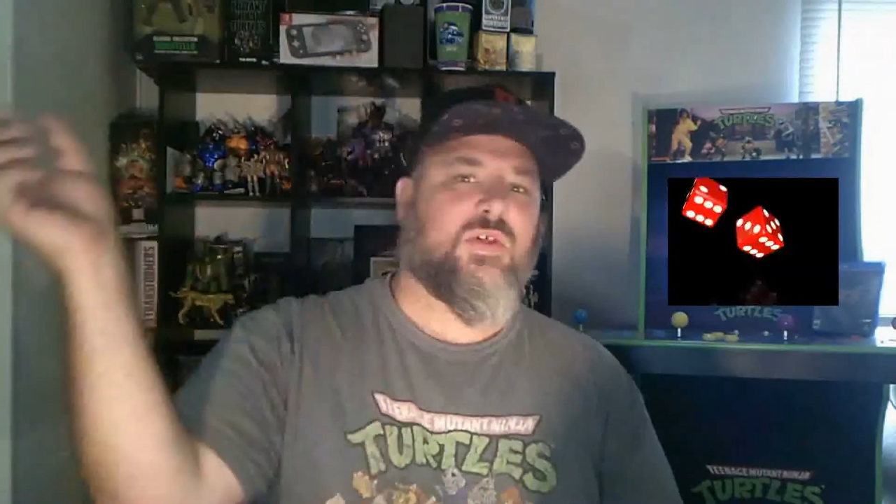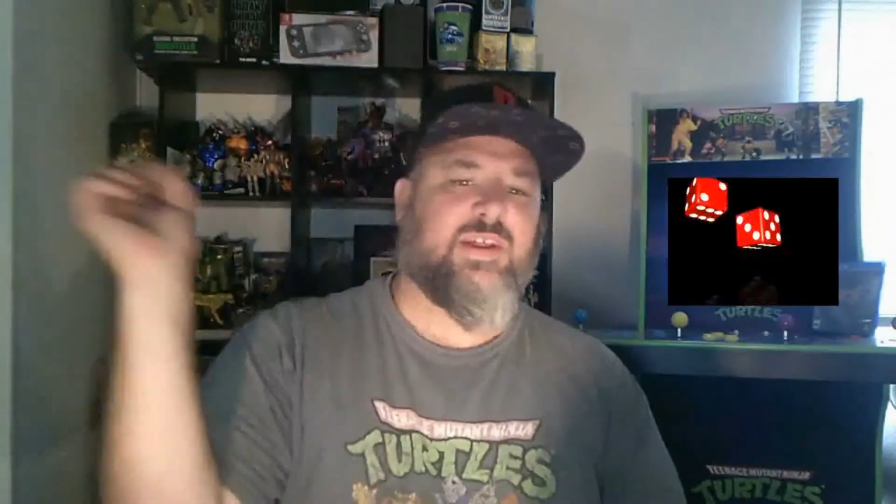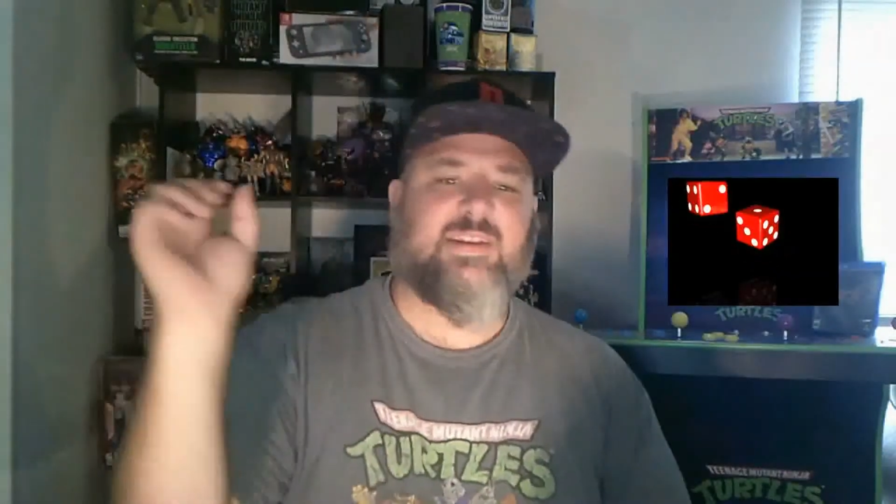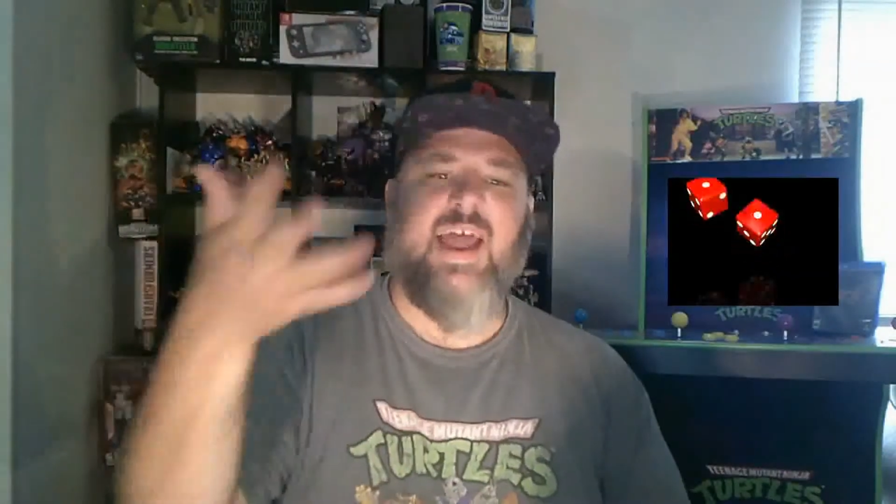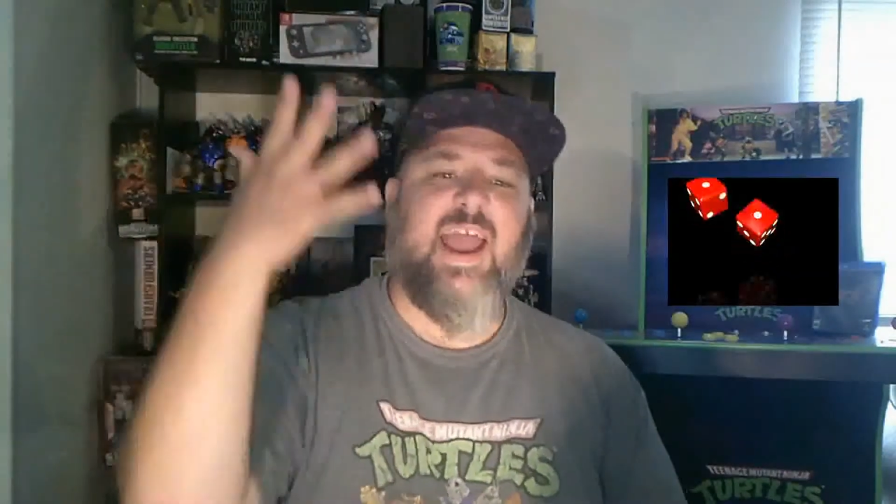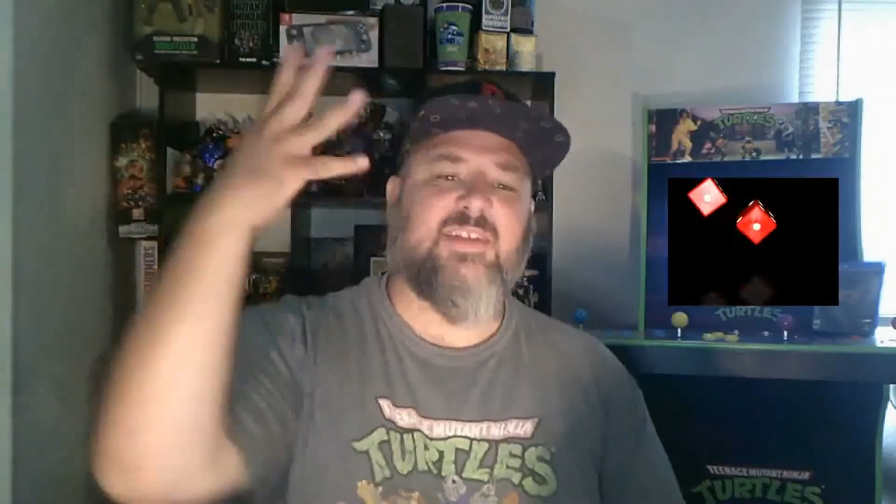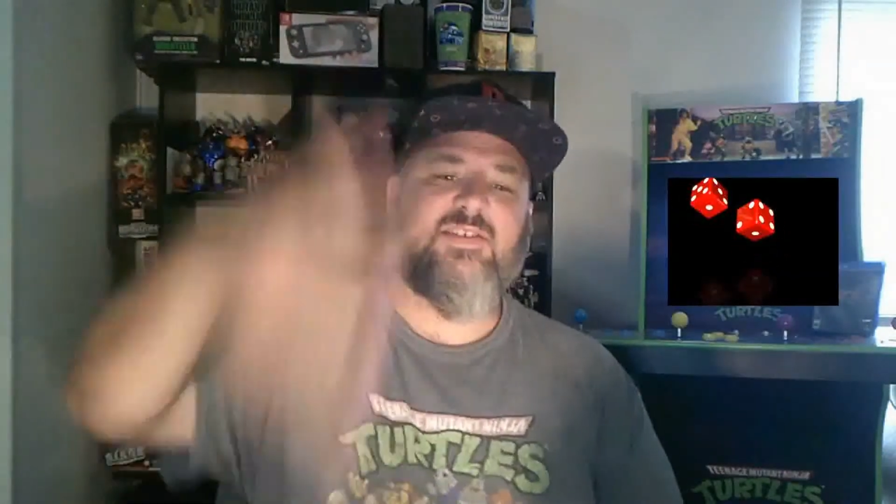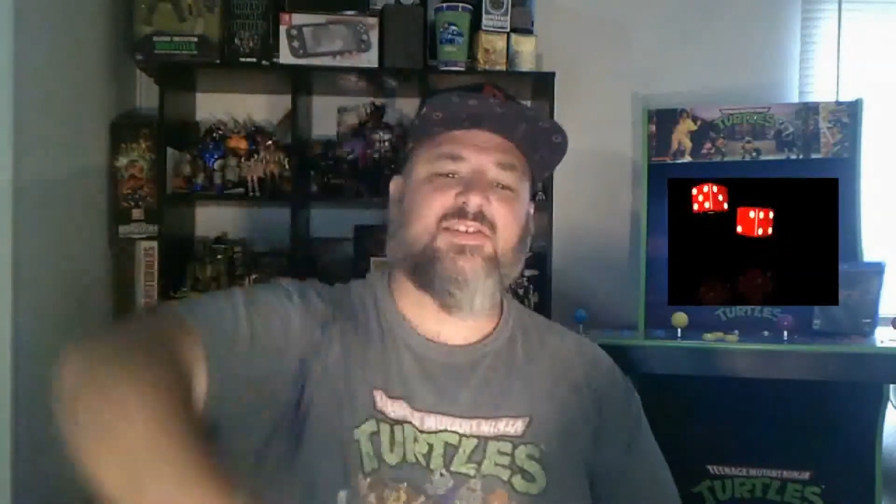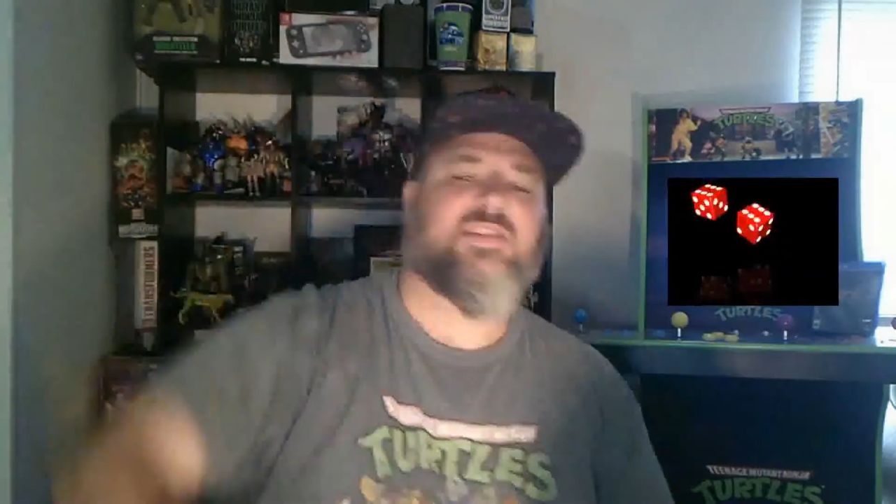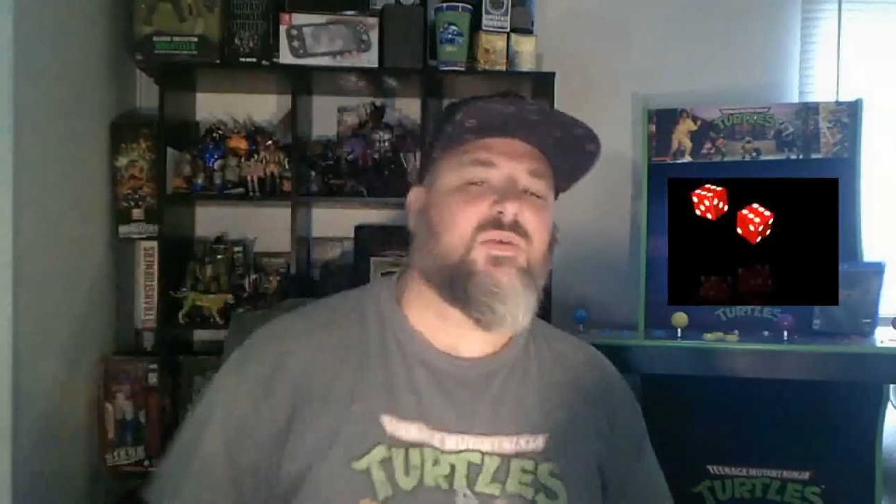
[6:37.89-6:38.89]
the dice
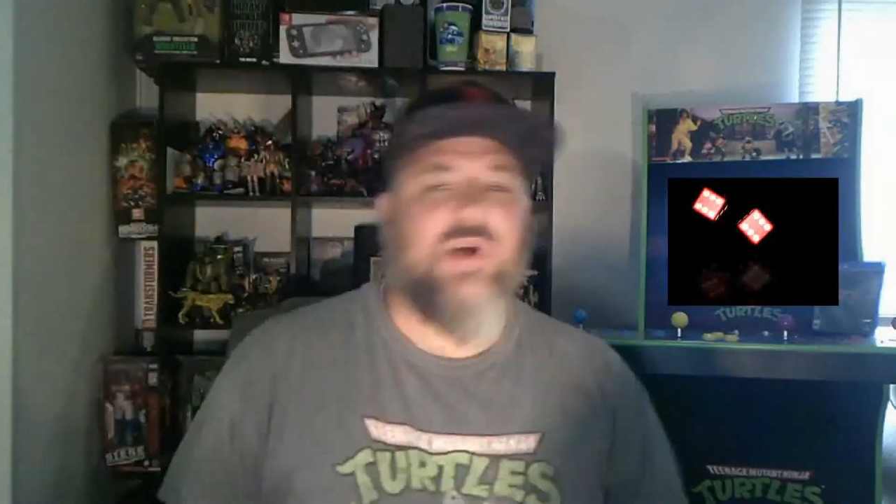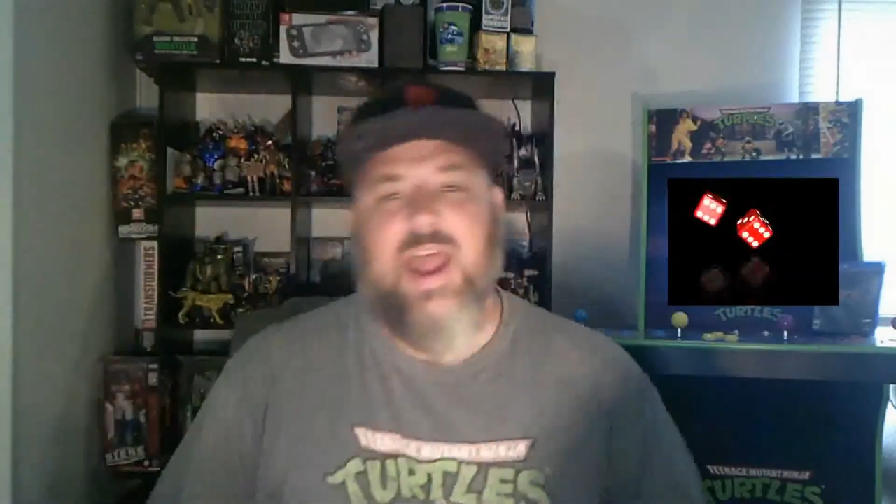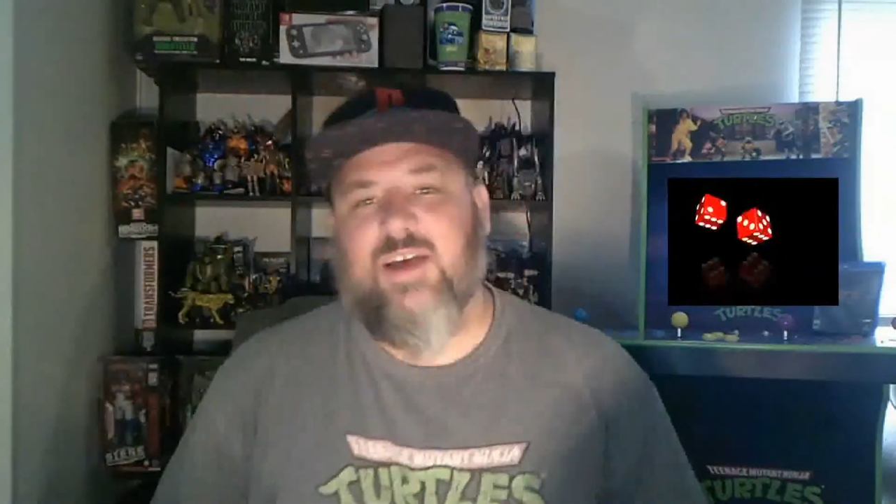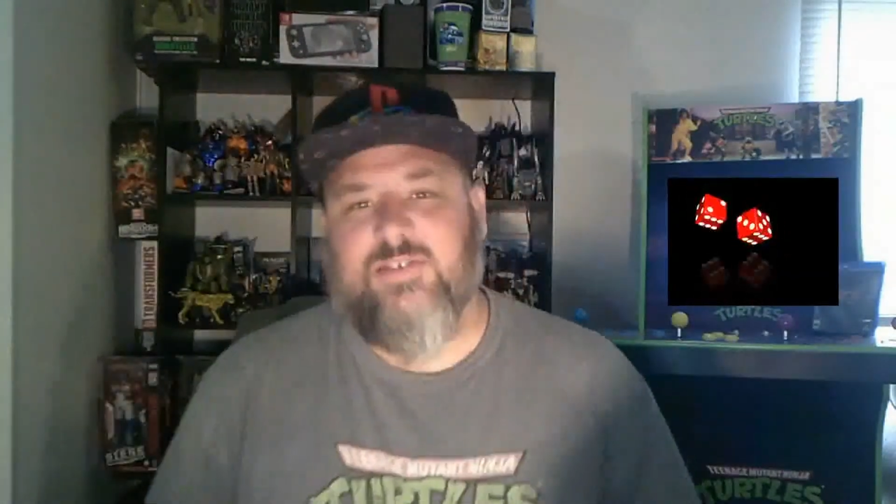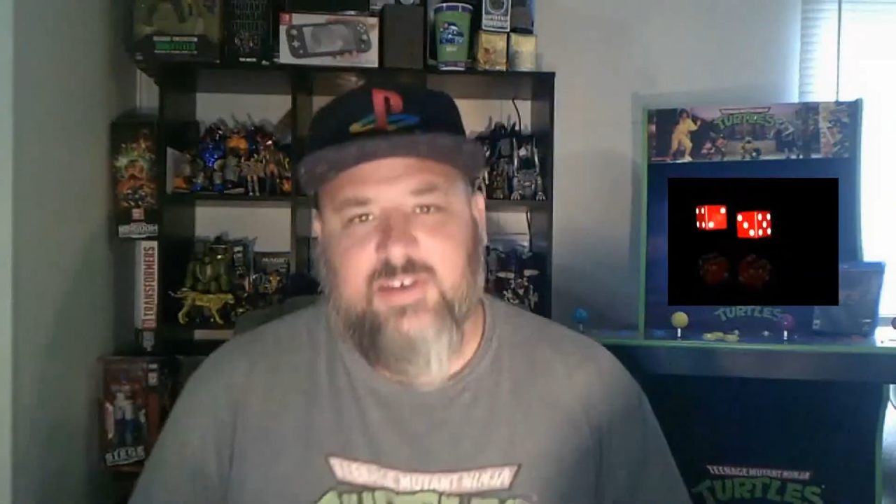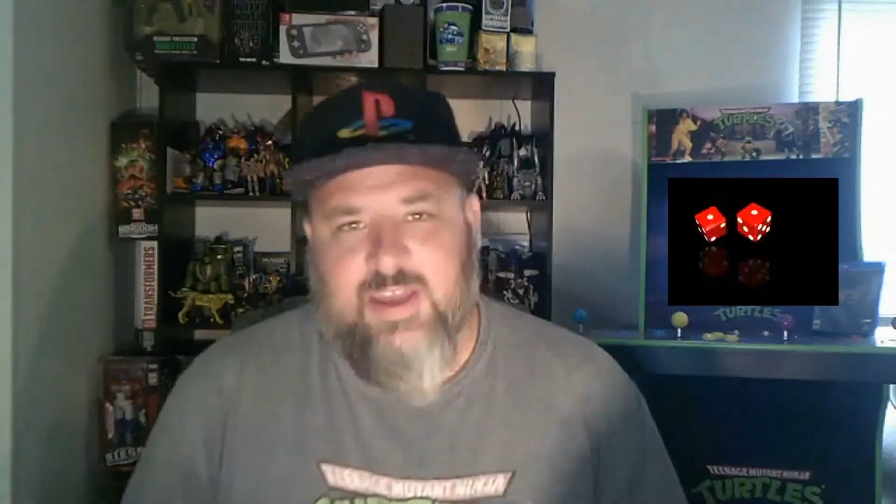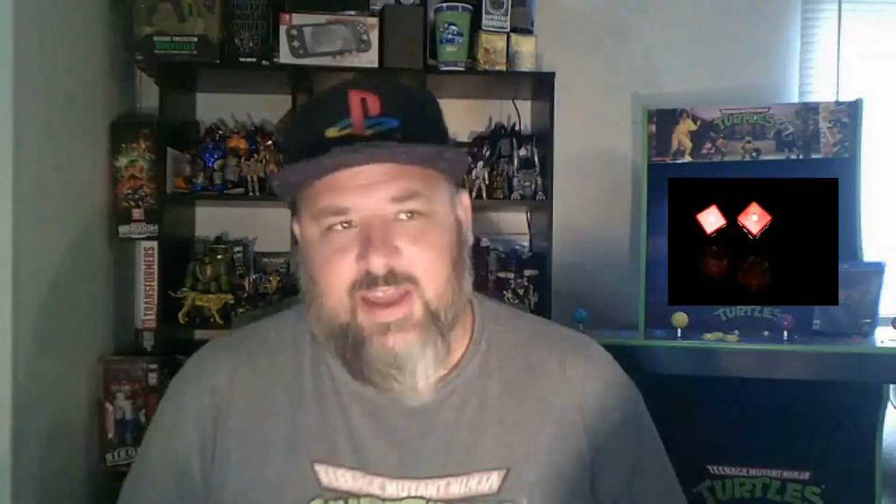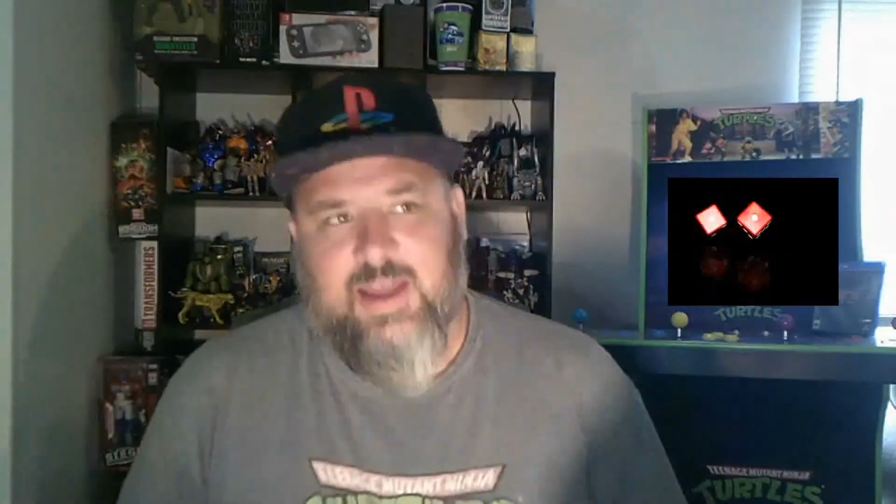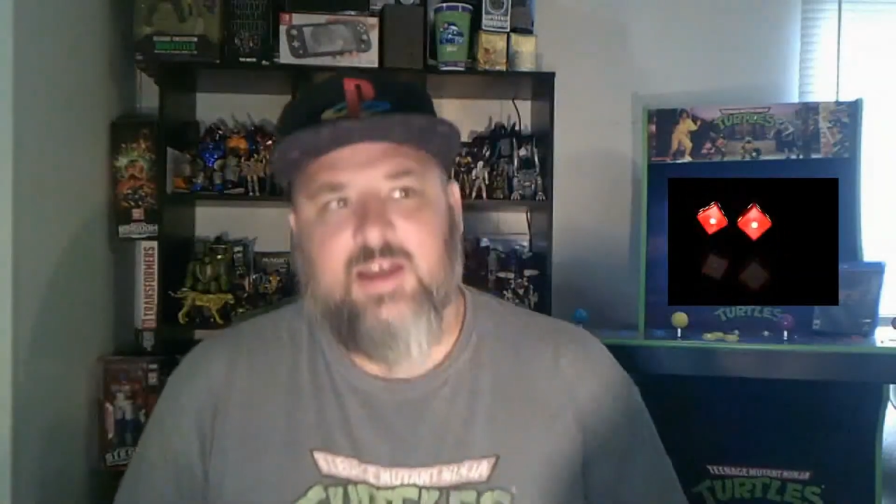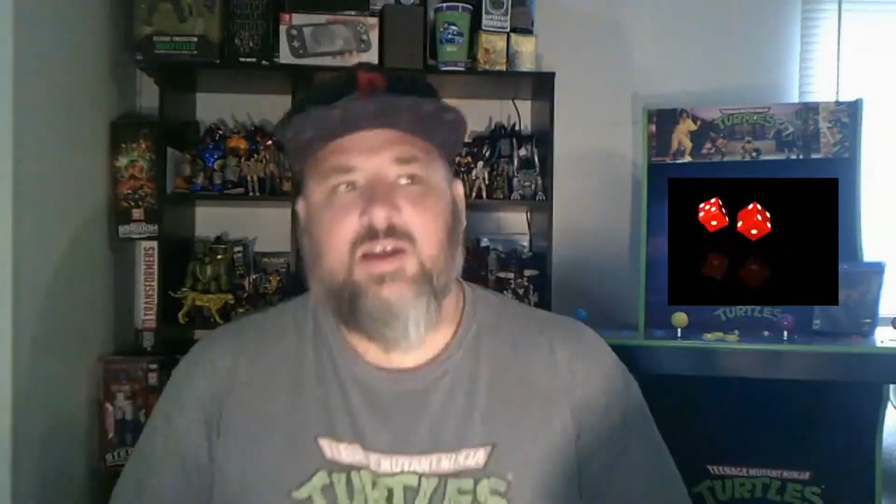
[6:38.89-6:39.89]
to see what else you get.